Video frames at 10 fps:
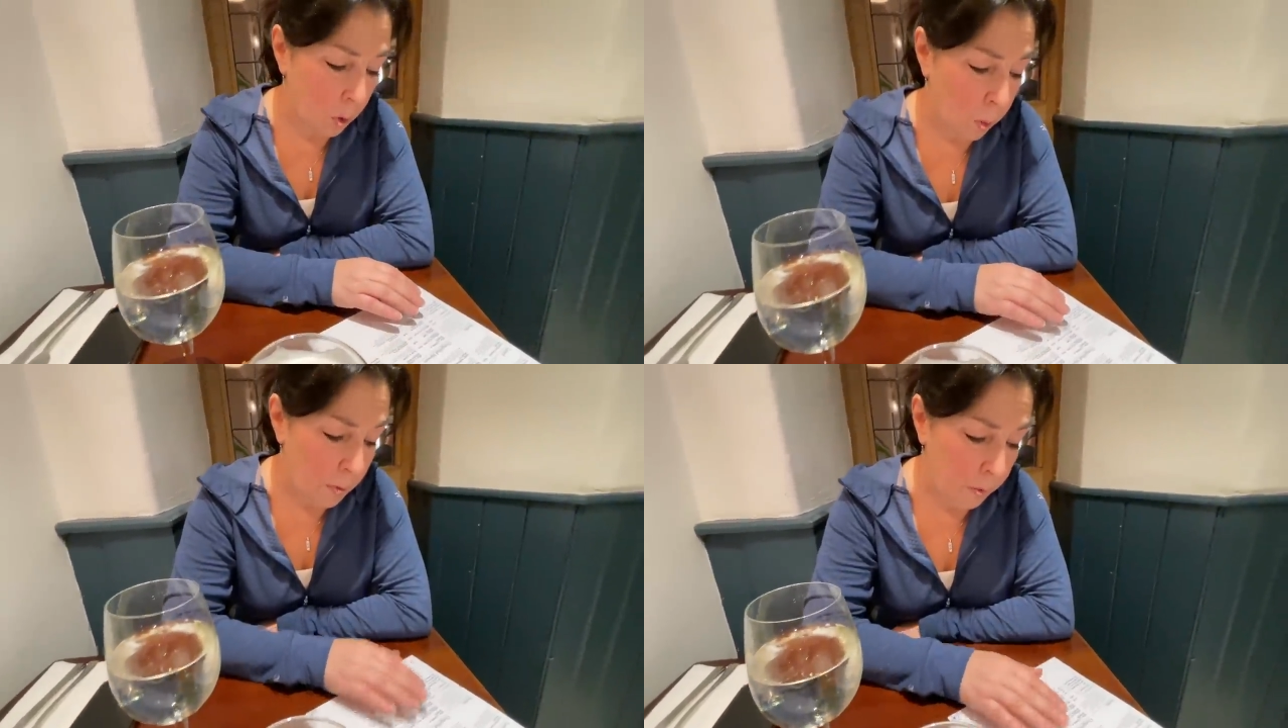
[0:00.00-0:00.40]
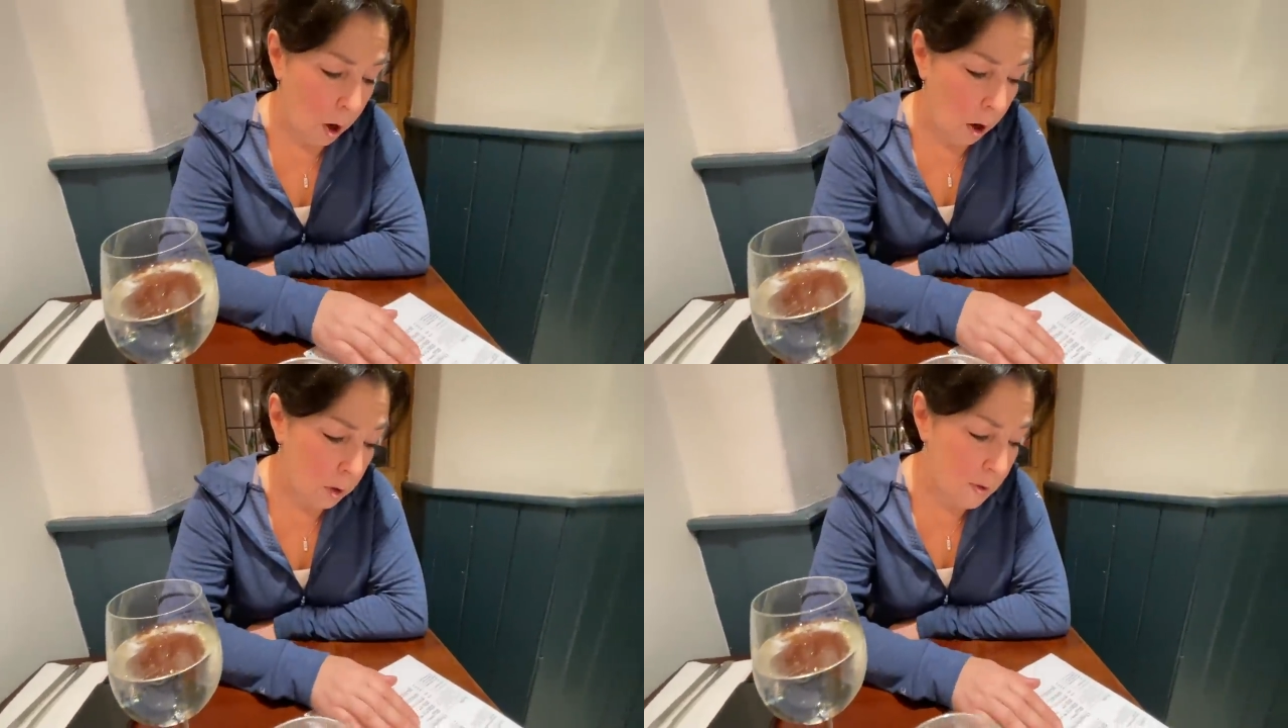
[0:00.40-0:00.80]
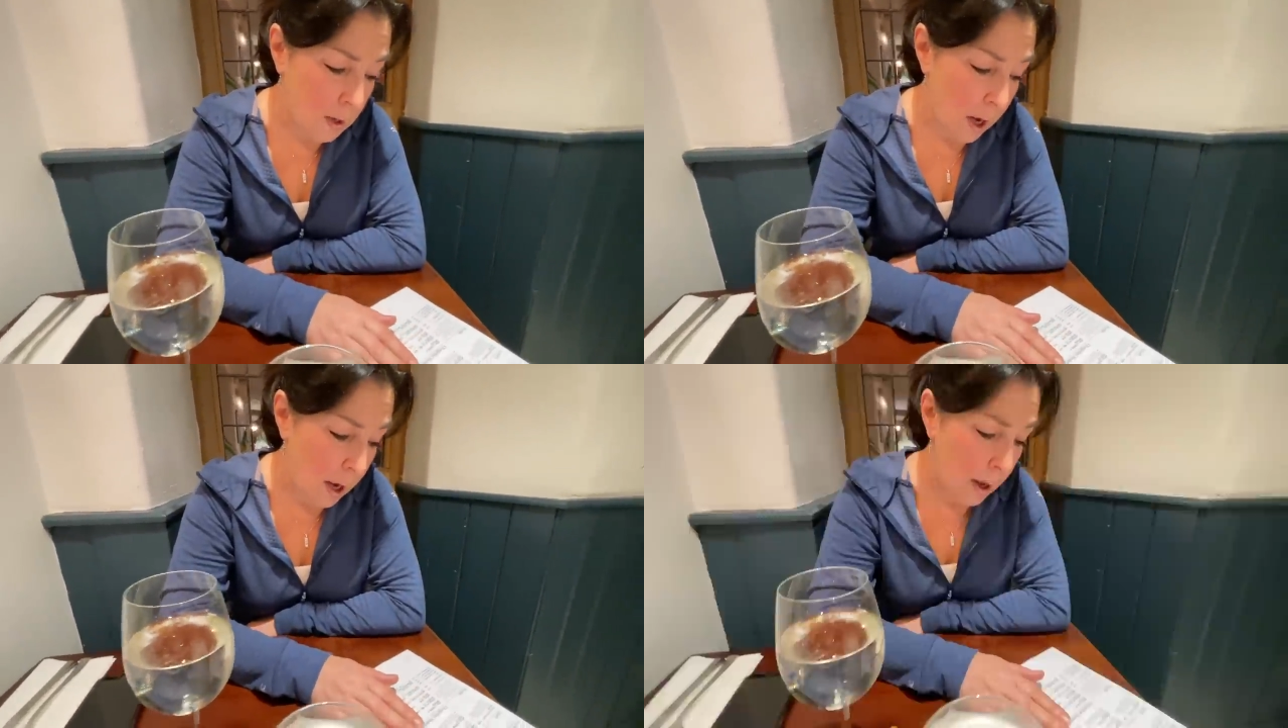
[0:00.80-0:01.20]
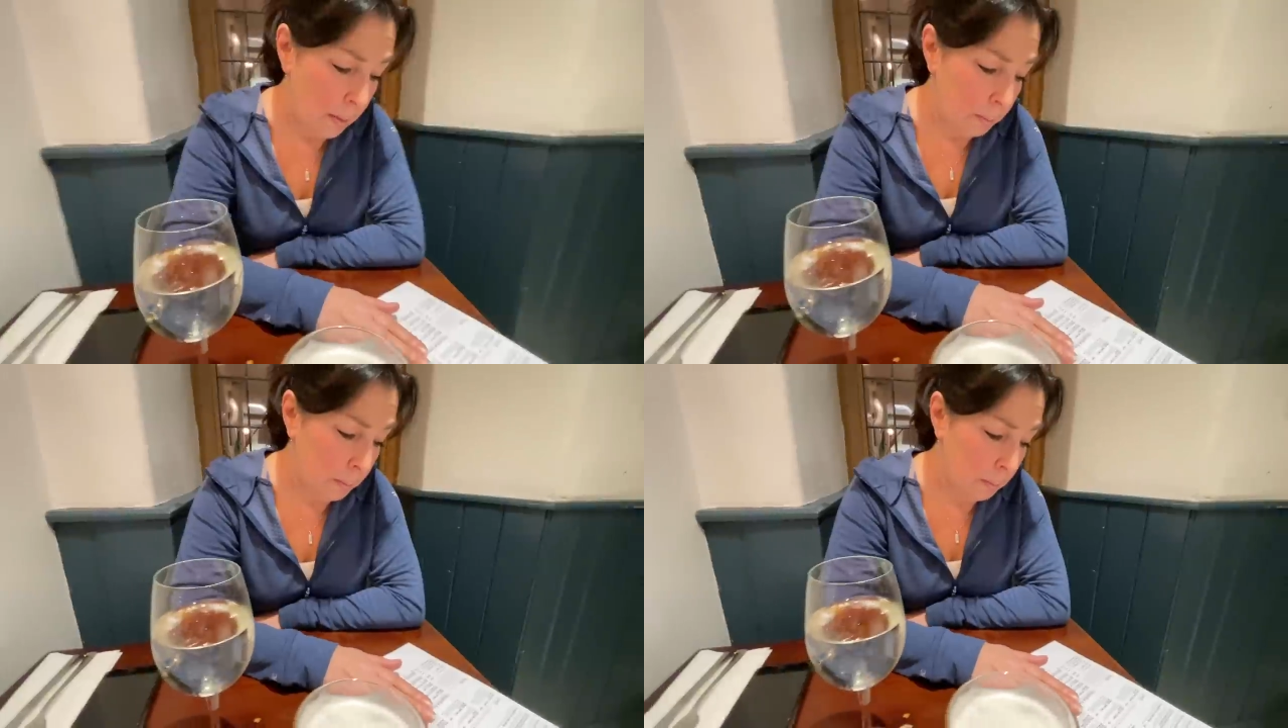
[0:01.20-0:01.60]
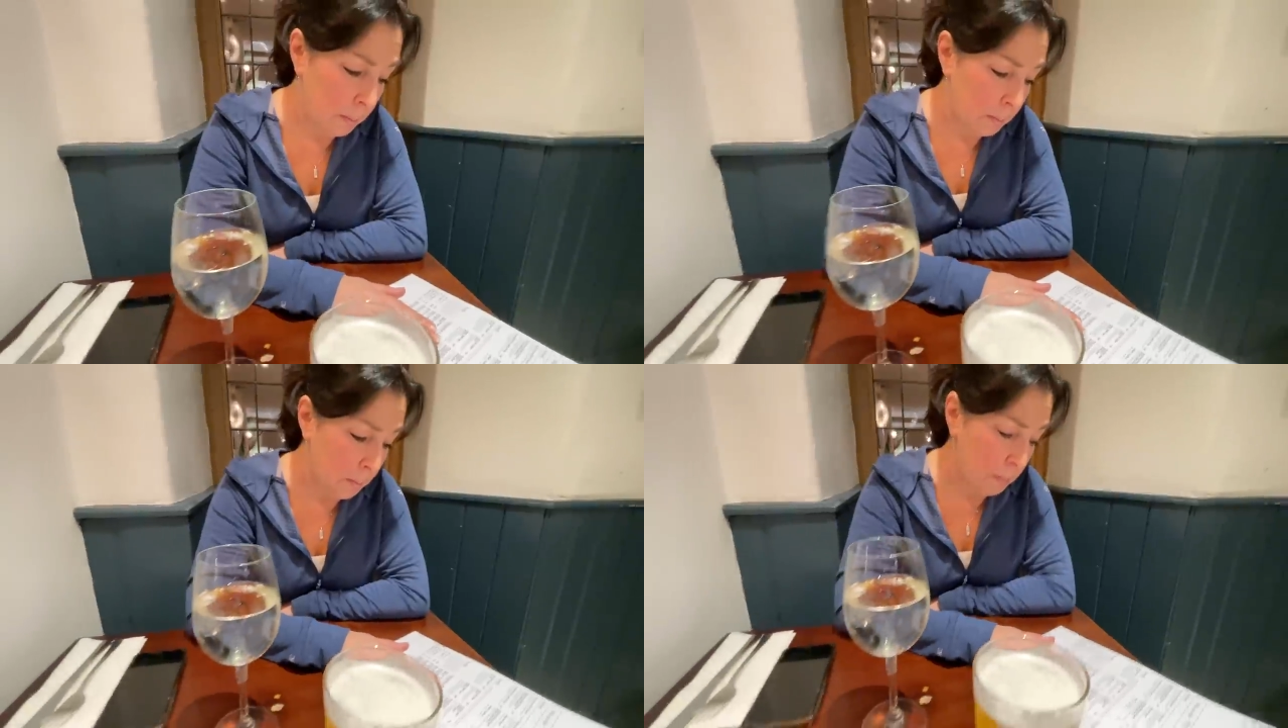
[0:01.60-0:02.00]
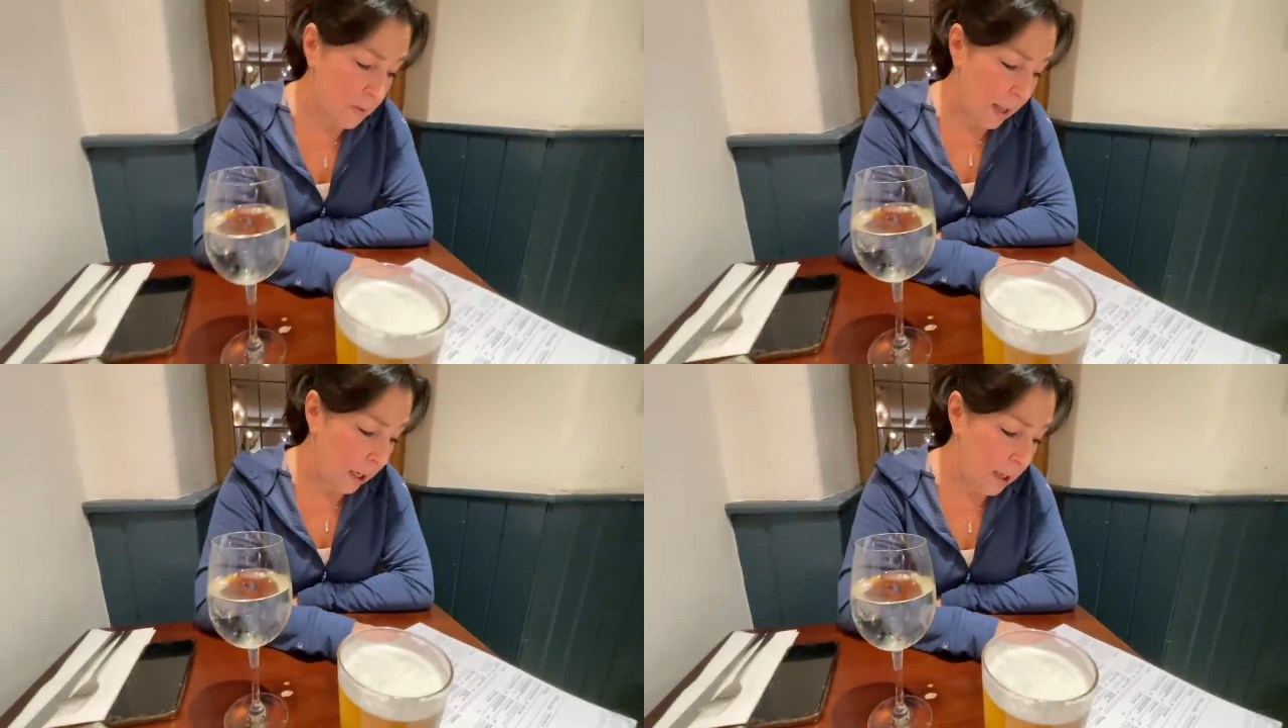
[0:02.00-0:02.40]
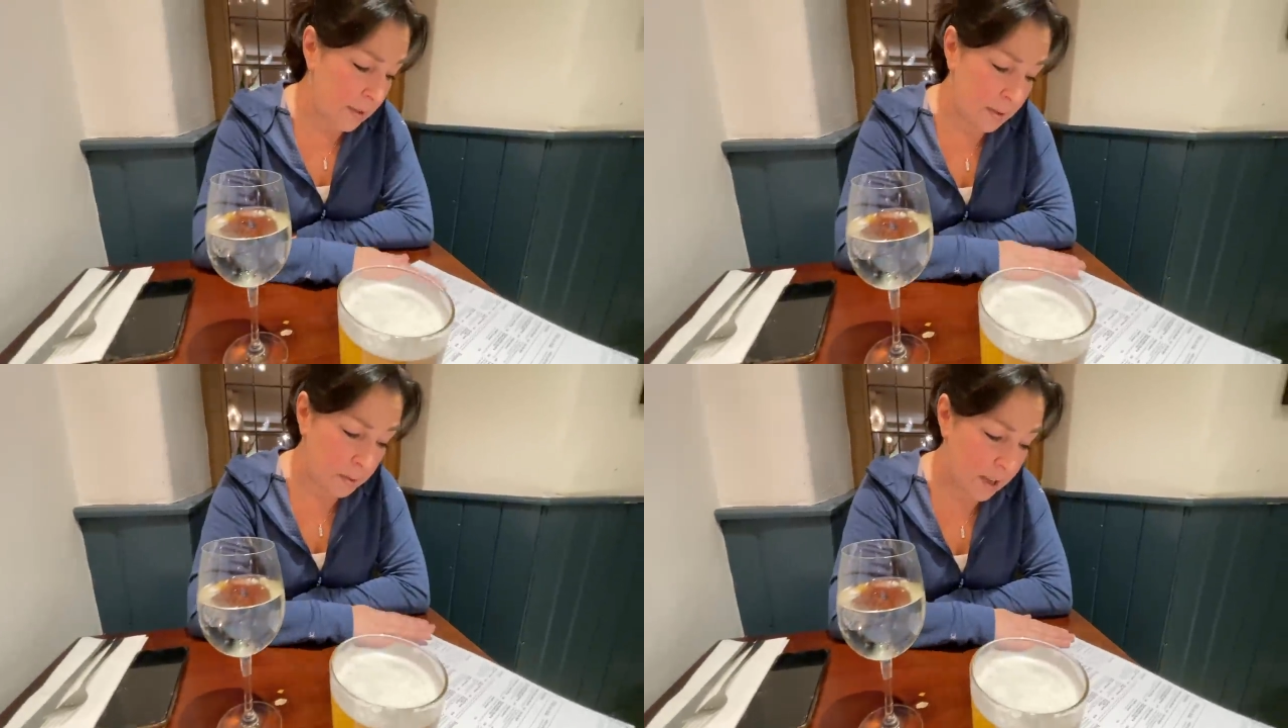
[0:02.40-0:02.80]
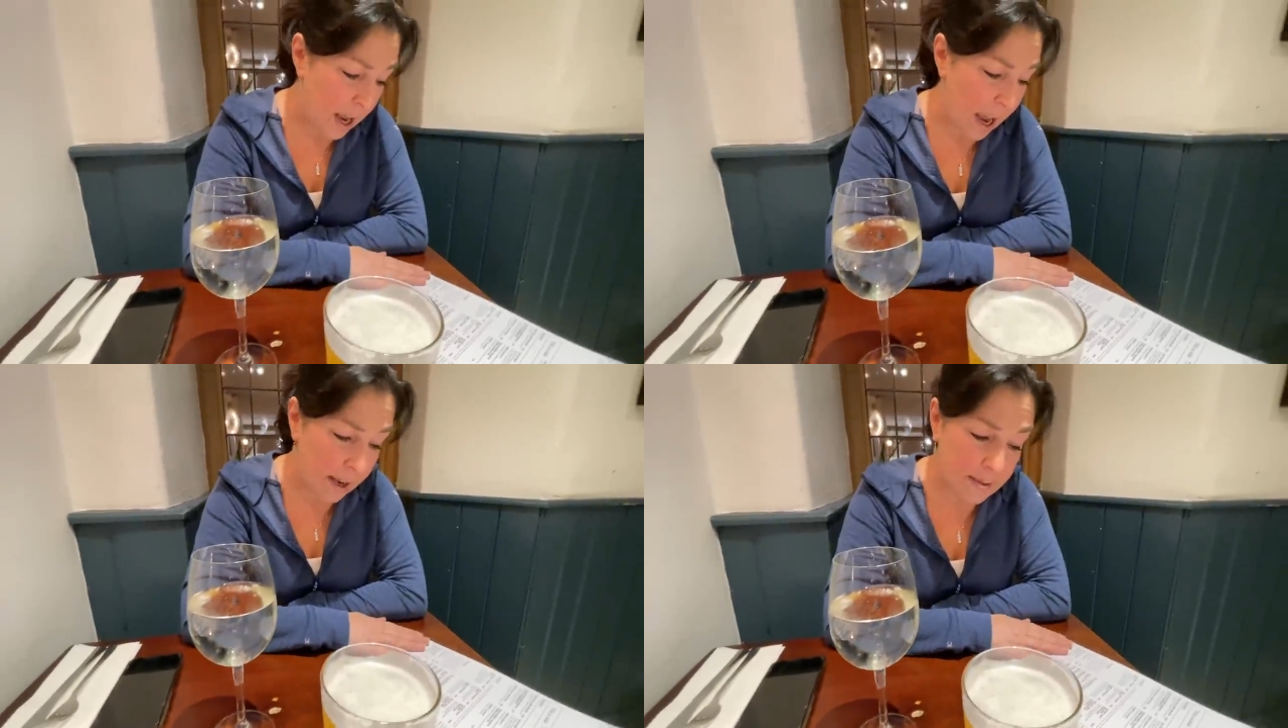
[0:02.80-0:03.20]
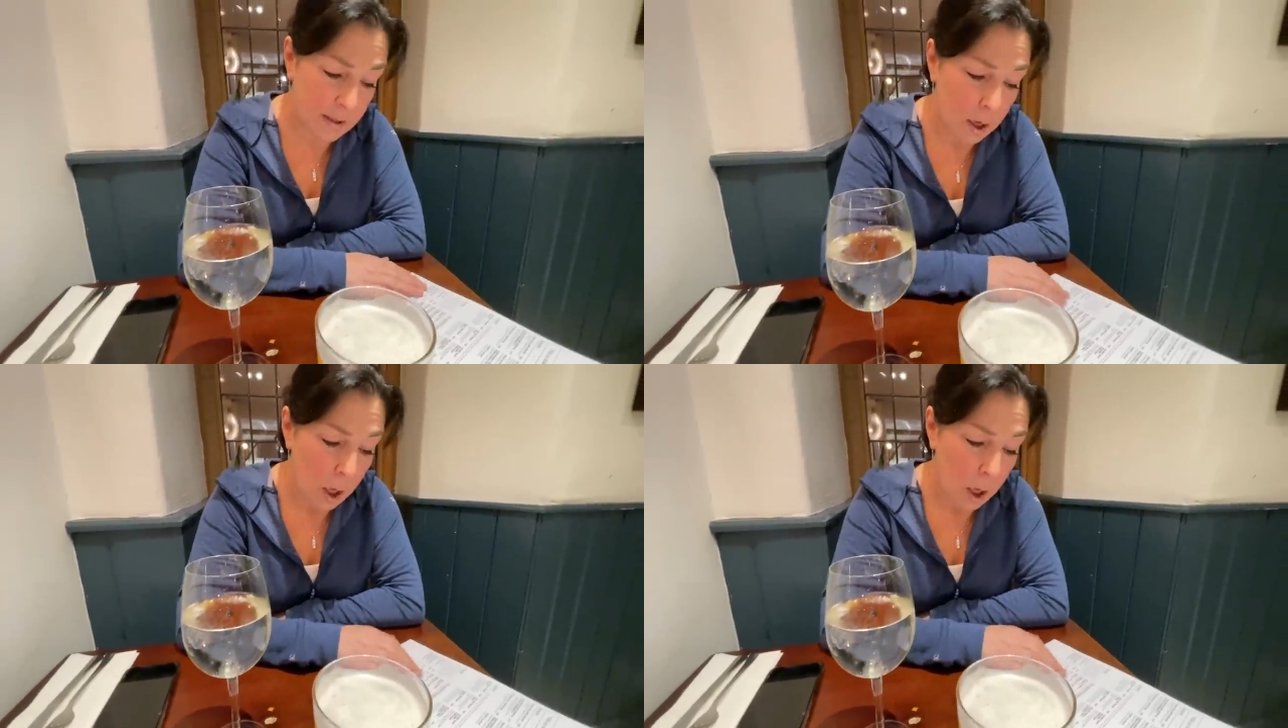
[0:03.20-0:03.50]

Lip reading: We've got salads, steaks,